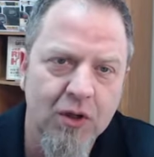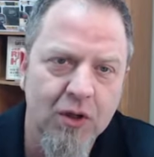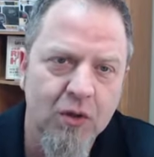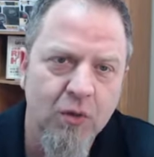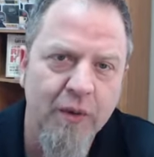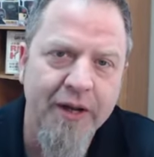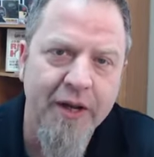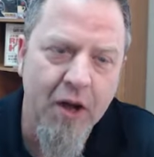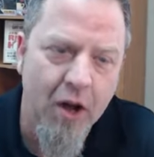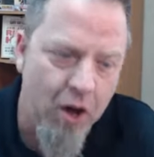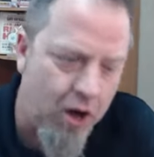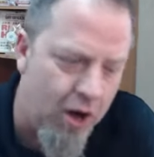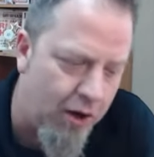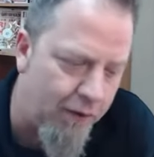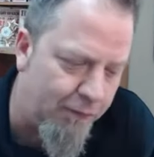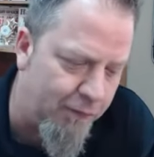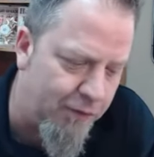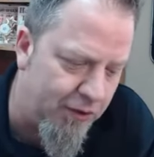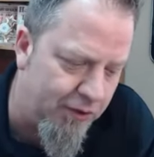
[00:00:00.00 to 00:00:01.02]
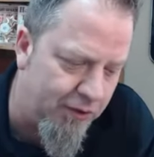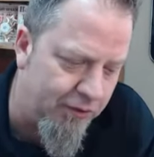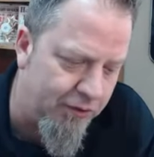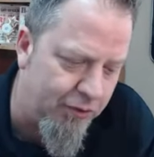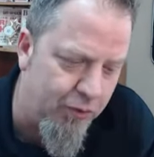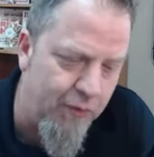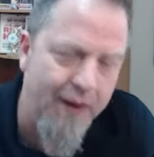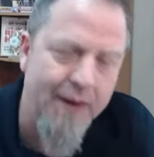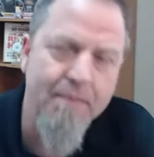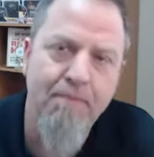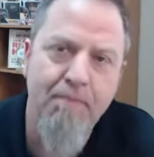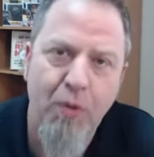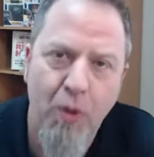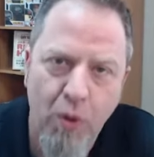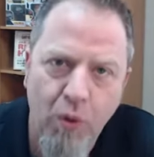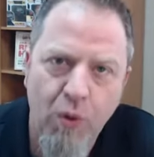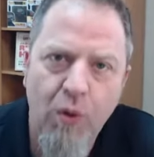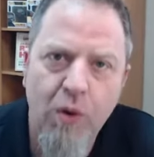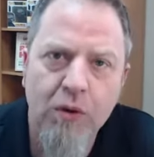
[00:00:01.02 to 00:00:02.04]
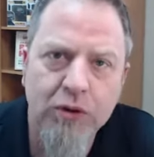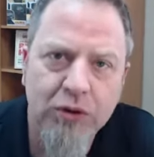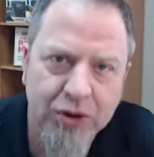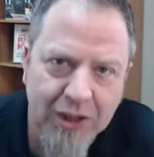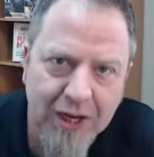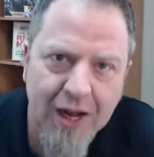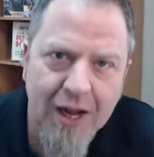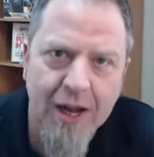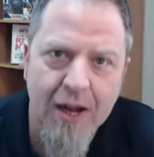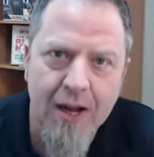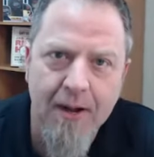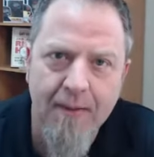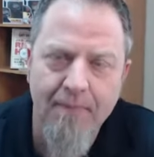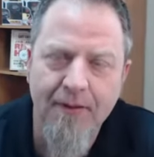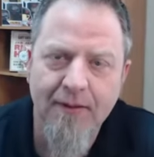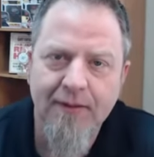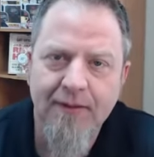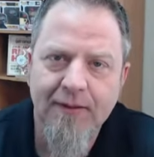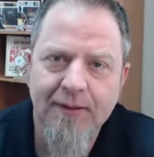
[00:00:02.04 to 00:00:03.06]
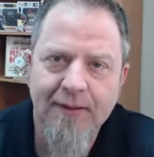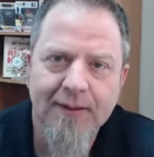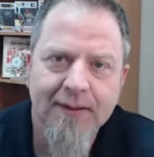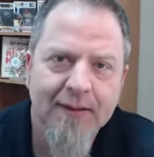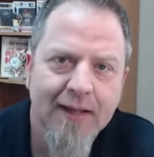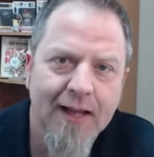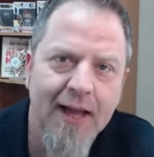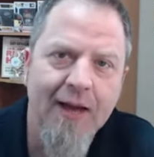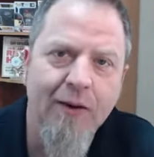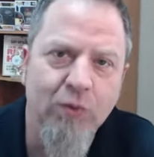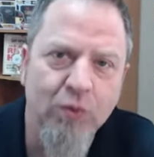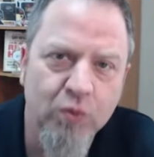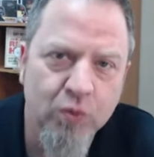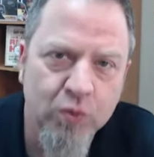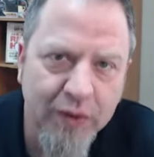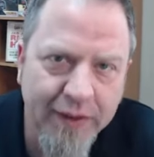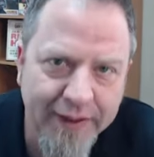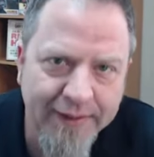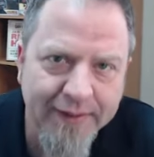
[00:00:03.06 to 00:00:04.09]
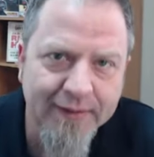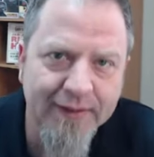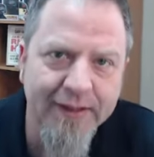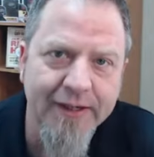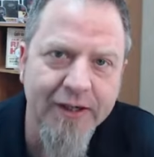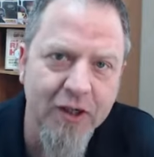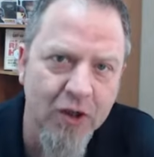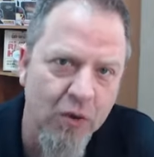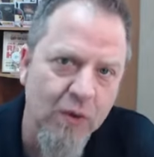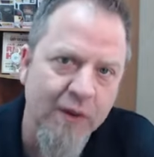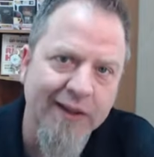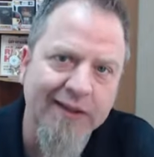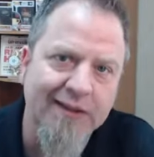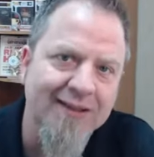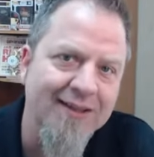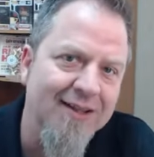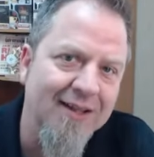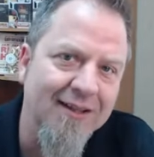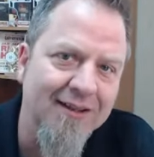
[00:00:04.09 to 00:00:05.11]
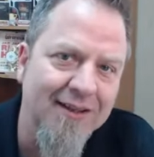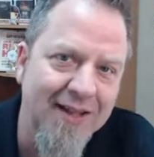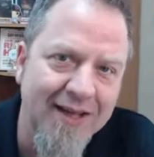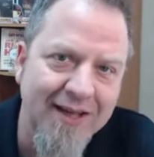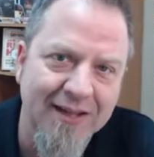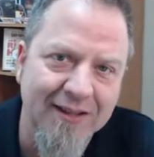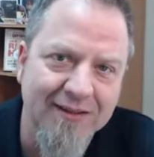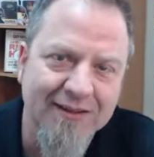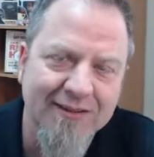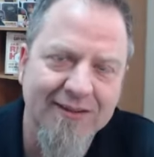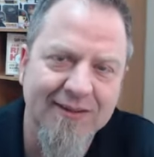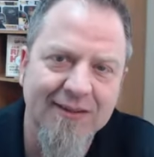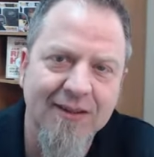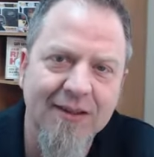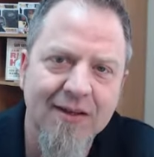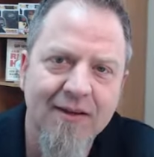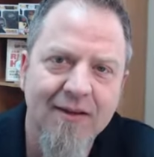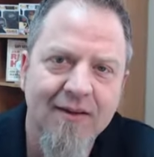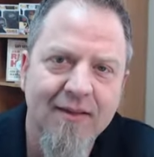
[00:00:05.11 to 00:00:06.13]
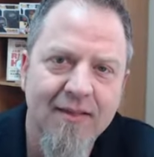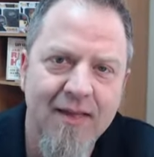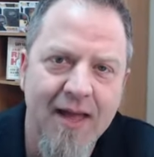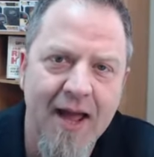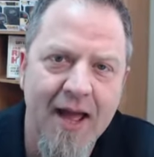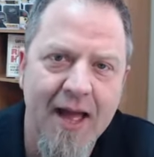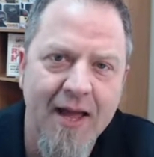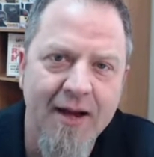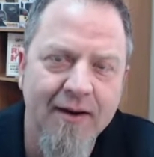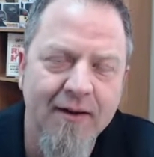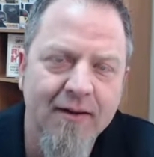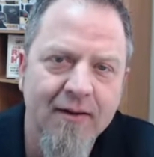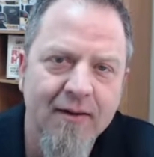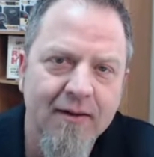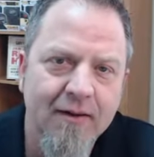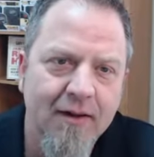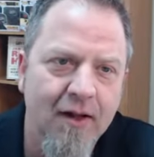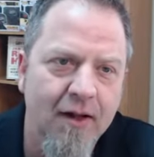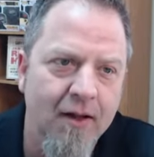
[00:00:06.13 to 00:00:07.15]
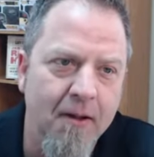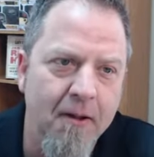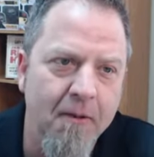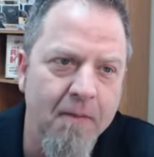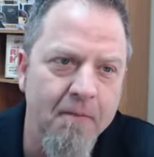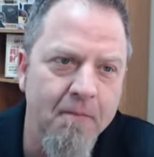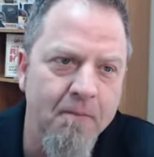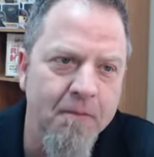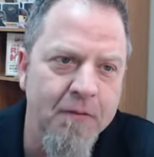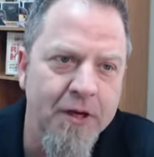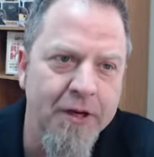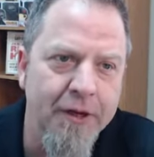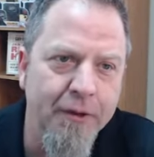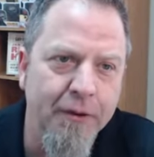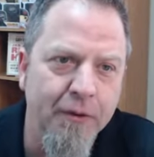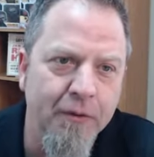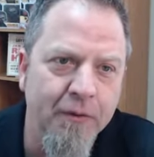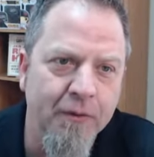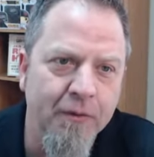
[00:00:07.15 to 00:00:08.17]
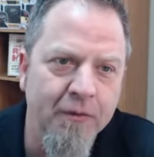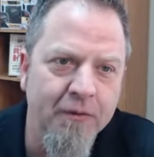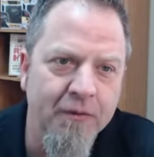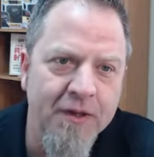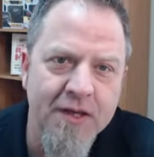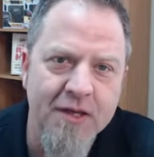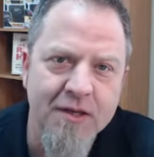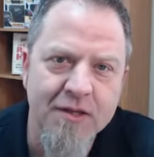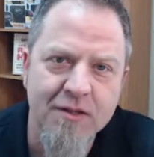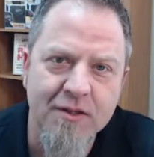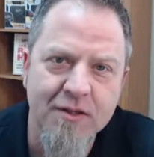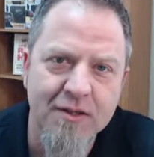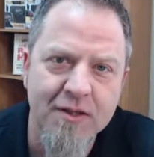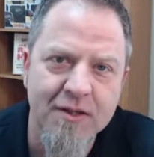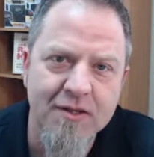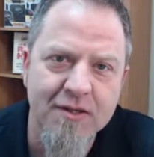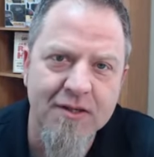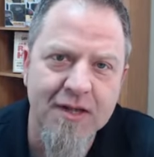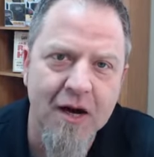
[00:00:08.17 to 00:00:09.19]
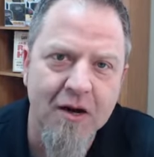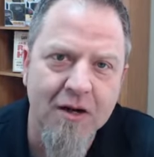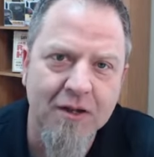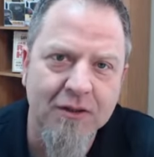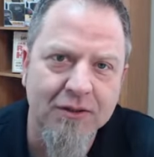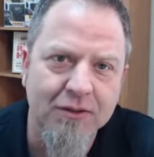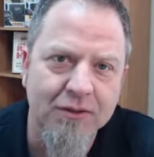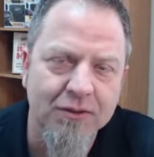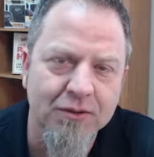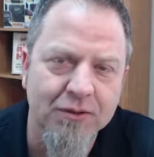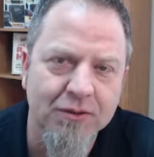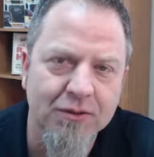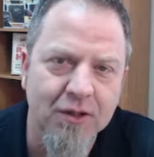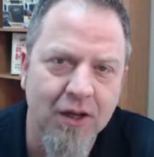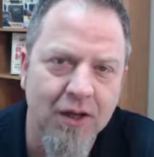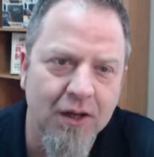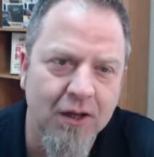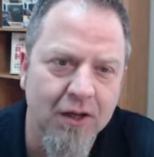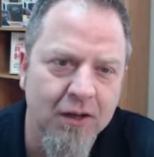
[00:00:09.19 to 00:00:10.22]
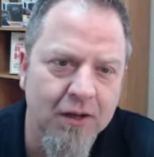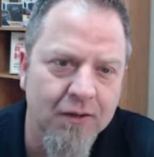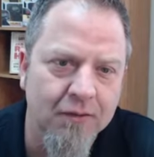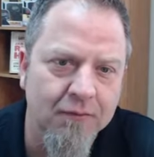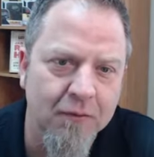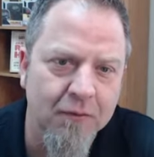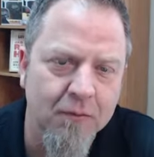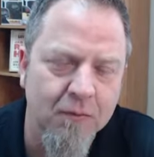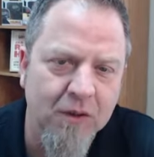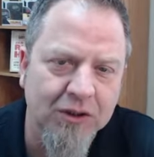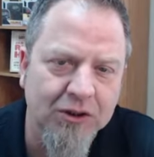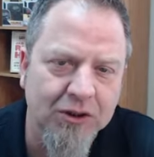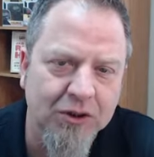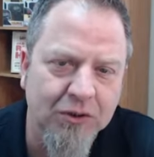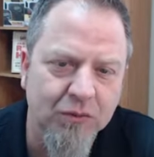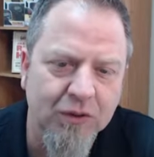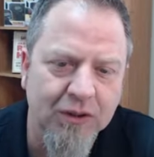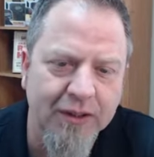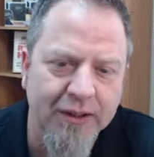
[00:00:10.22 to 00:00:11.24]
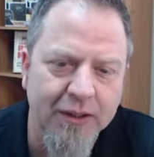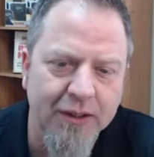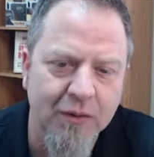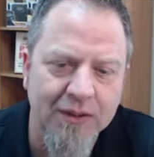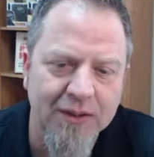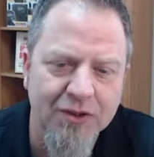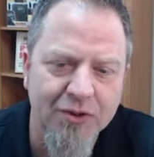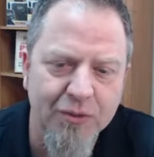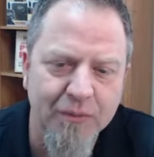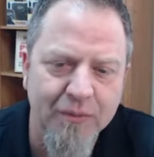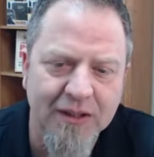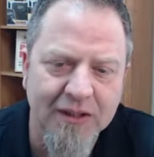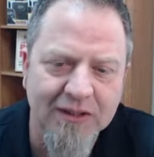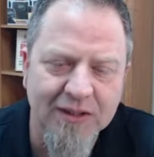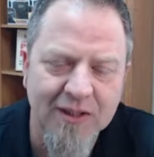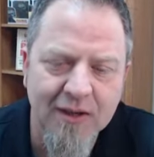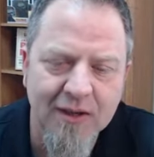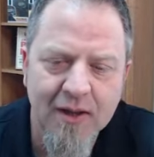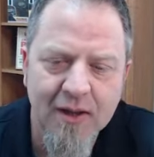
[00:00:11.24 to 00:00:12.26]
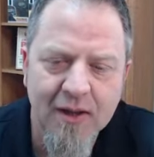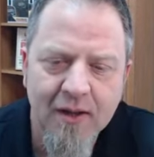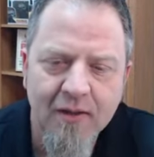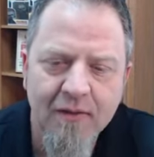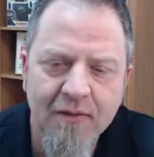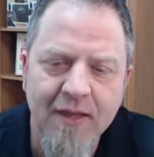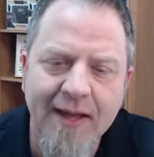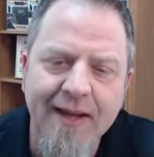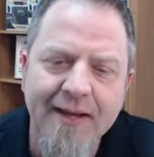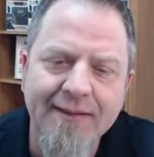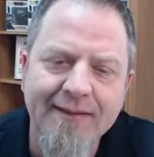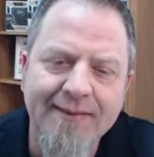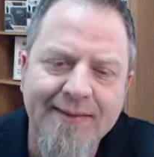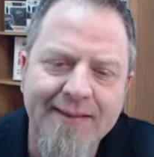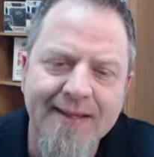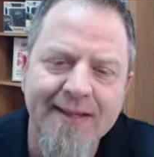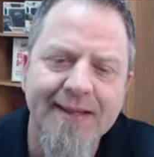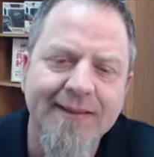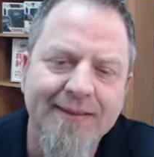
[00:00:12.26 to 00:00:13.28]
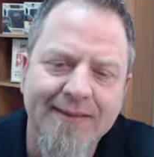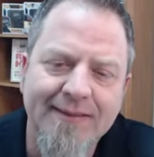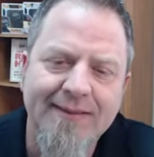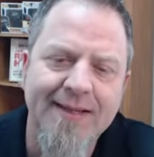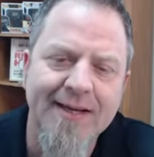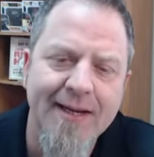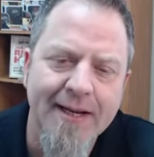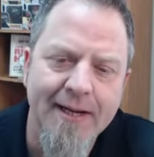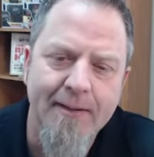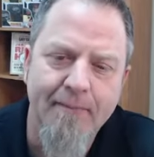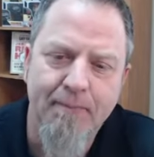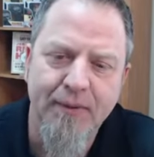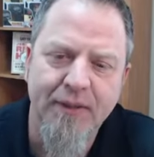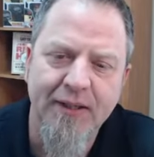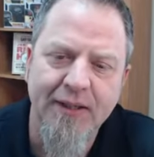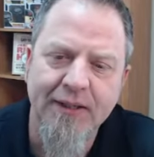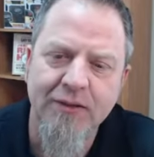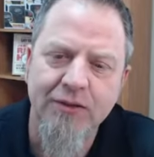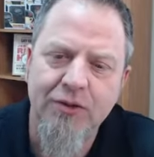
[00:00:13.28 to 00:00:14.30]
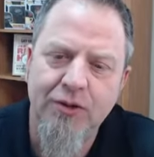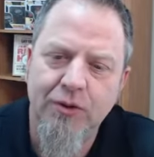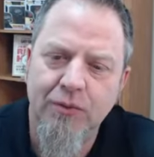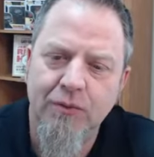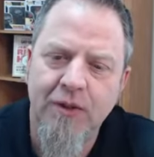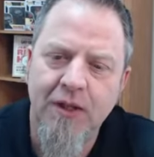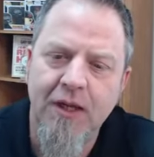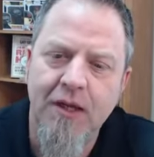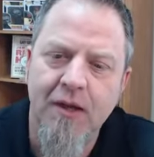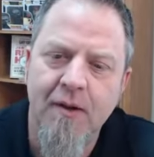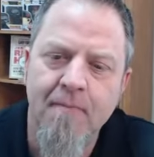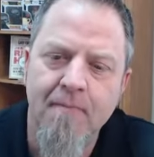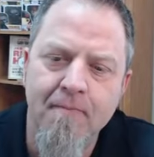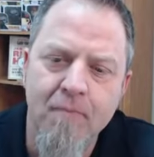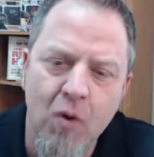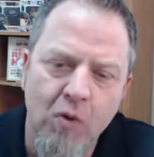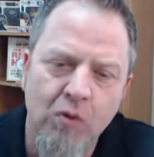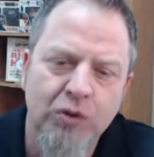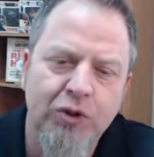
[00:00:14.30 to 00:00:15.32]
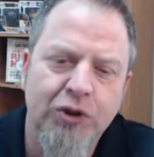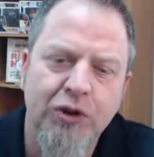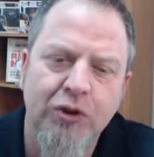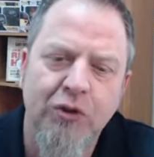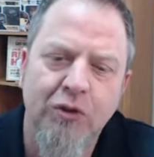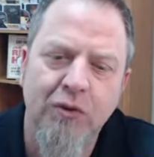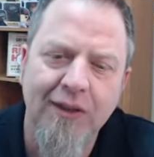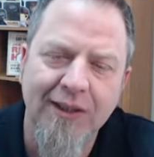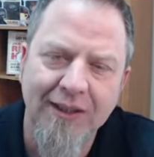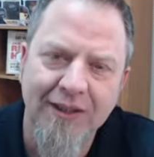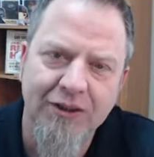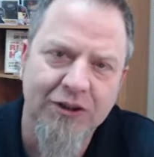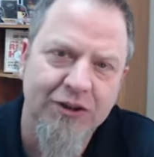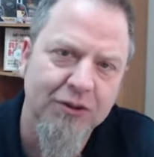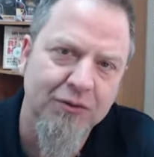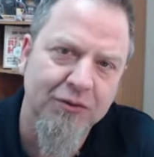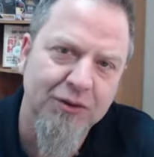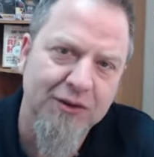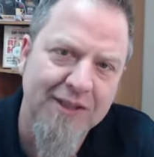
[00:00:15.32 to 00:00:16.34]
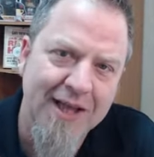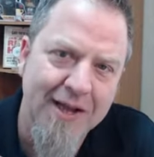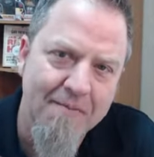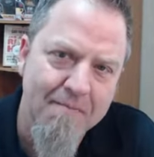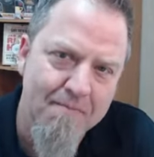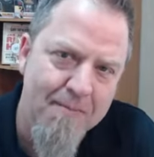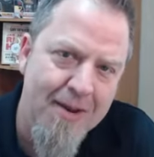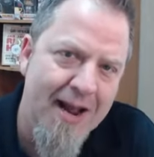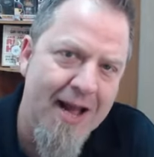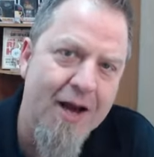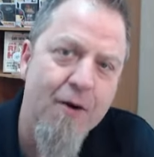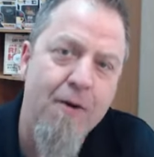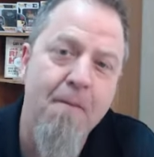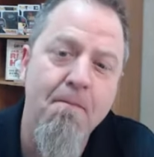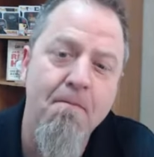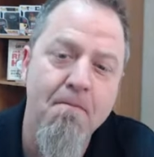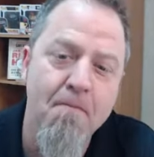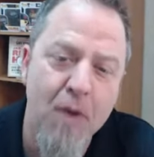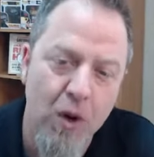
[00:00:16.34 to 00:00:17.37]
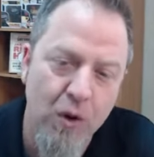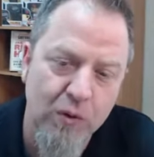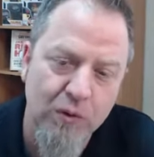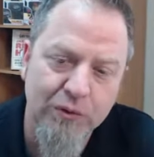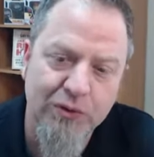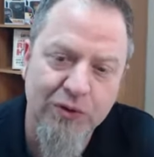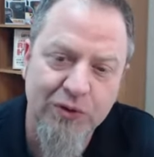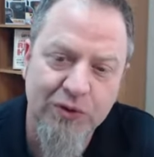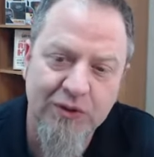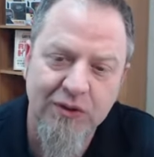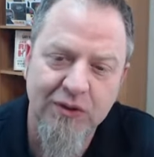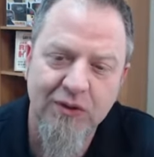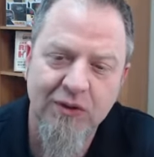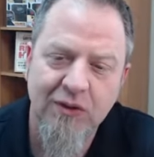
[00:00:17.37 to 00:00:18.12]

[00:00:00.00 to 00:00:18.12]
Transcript: we often do a poor job at really going to the lengths that um, you know these these characters uh, from Russia really go into because they dig deep into the emotional issues that matter most